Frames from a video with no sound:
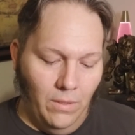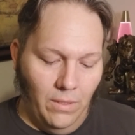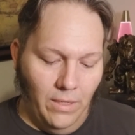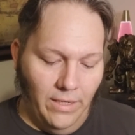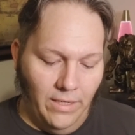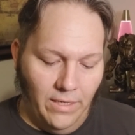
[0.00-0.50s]

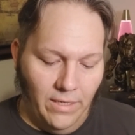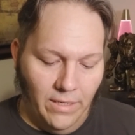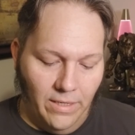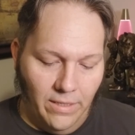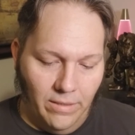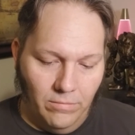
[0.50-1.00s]
then
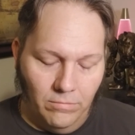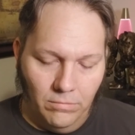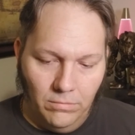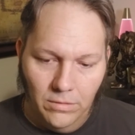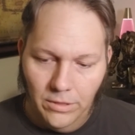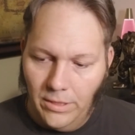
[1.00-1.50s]

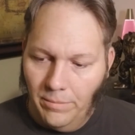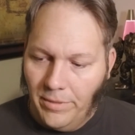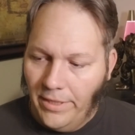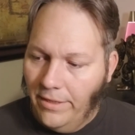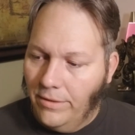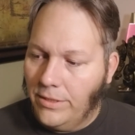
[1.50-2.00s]
there's
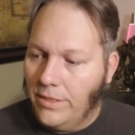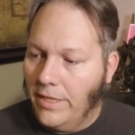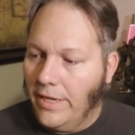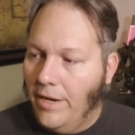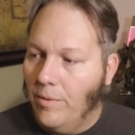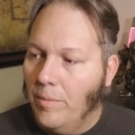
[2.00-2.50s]
something else that I
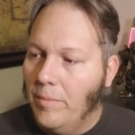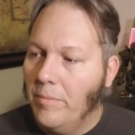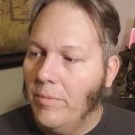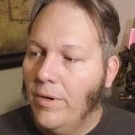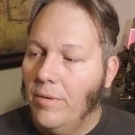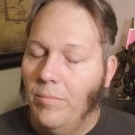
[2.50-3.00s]
can't
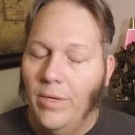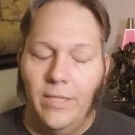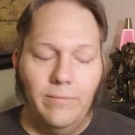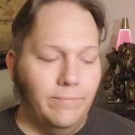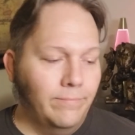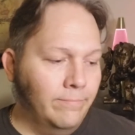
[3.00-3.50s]
remember,
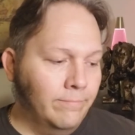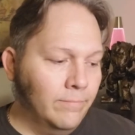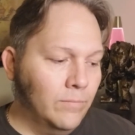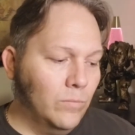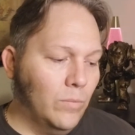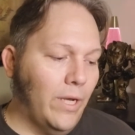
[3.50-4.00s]
but
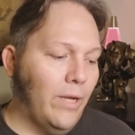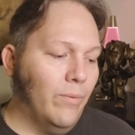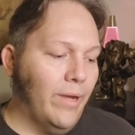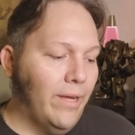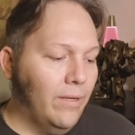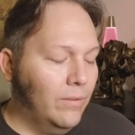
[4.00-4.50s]

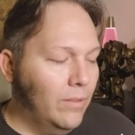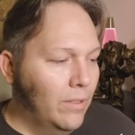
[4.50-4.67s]
anyway.